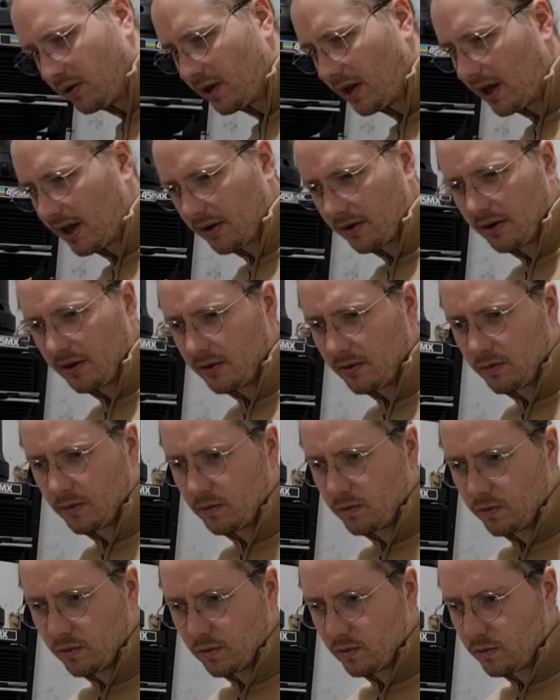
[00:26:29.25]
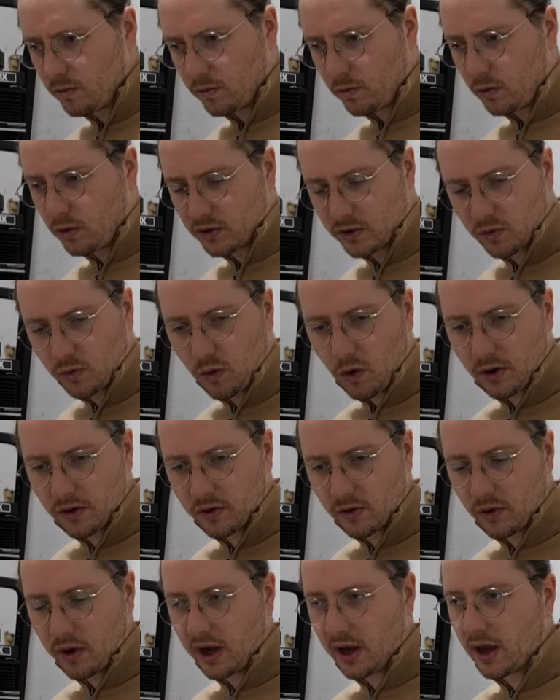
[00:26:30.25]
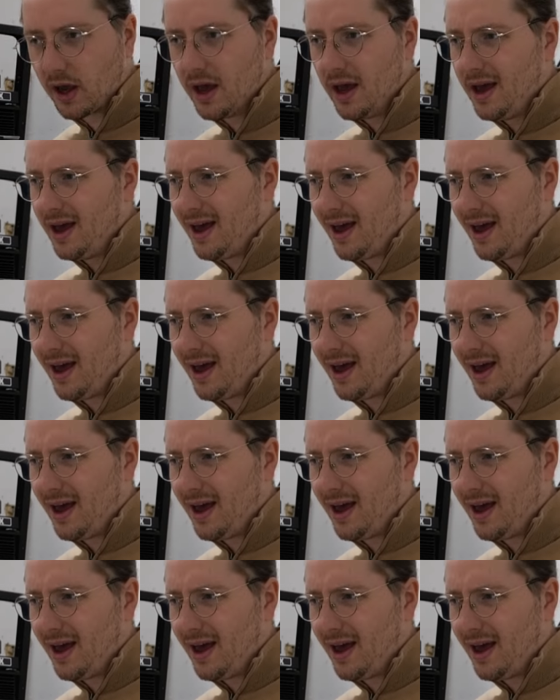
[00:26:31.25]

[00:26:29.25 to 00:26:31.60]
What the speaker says: it, like was wondering